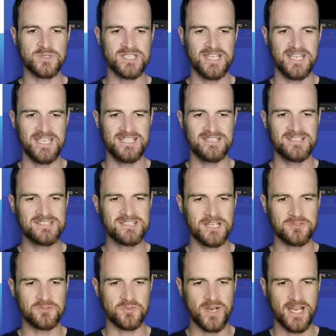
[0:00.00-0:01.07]
It looks neat.
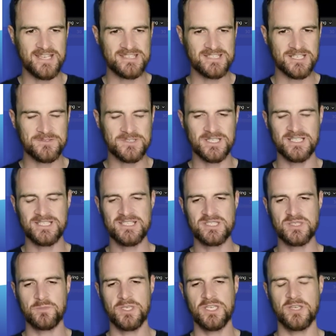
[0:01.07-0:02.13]
This kind of grey stuff's going to
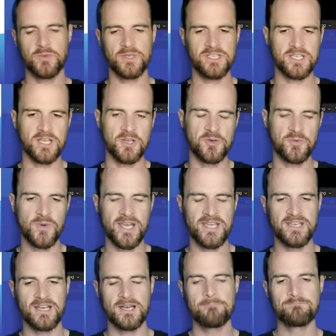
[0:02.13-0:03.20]
disappear when you go to
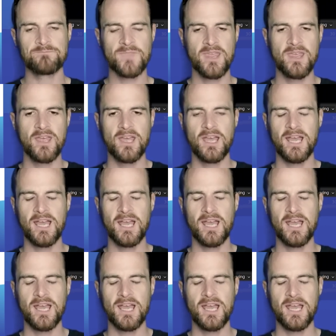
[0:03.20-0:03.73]
render.